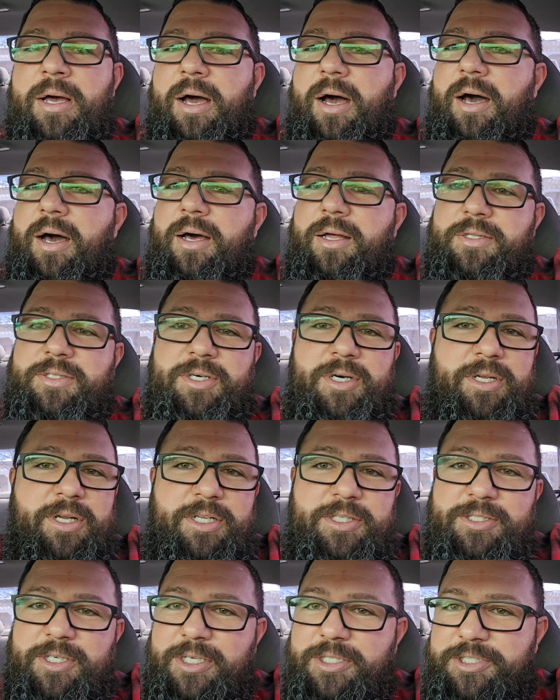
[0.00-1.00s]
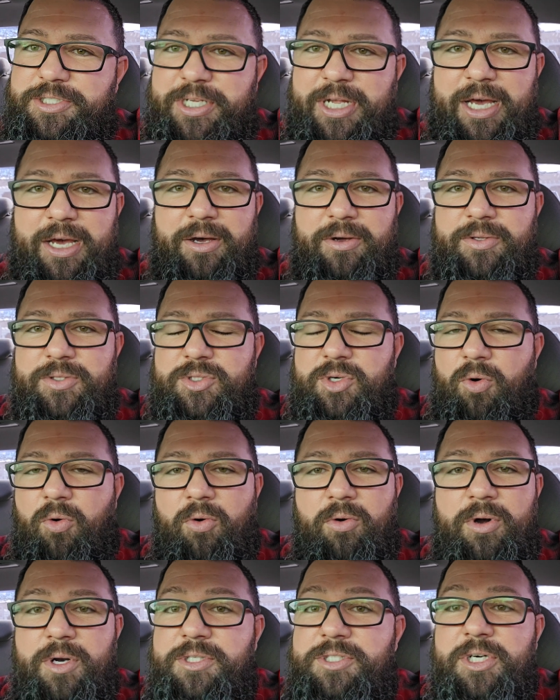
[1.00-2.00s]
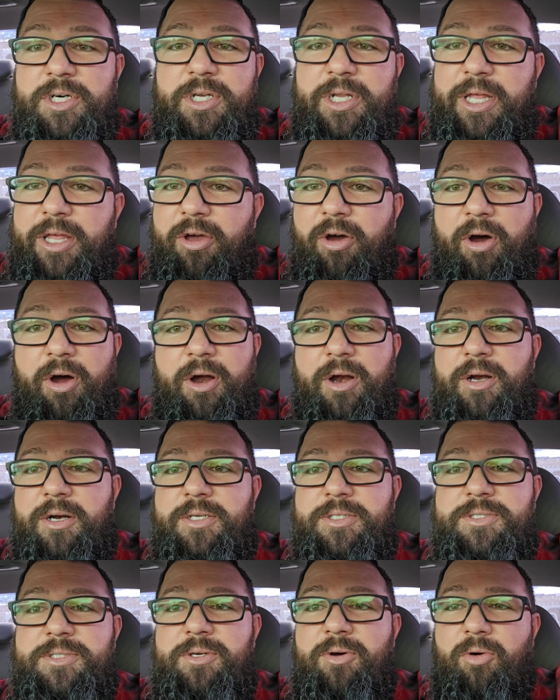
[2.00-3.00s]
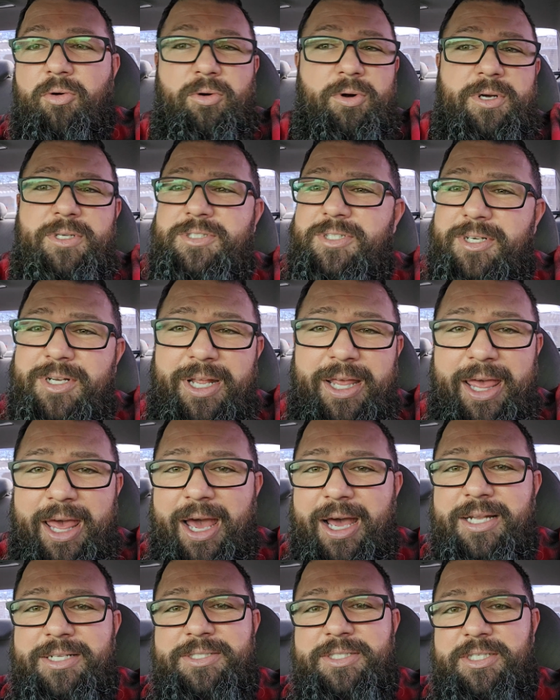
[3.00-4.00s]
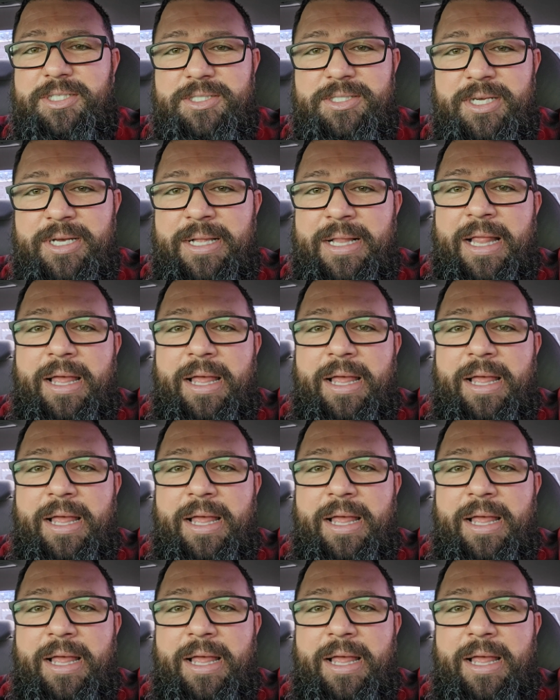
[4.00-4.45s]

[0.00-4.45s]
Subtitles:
a ton of touchdowns or a ton of yards or a ton of catches.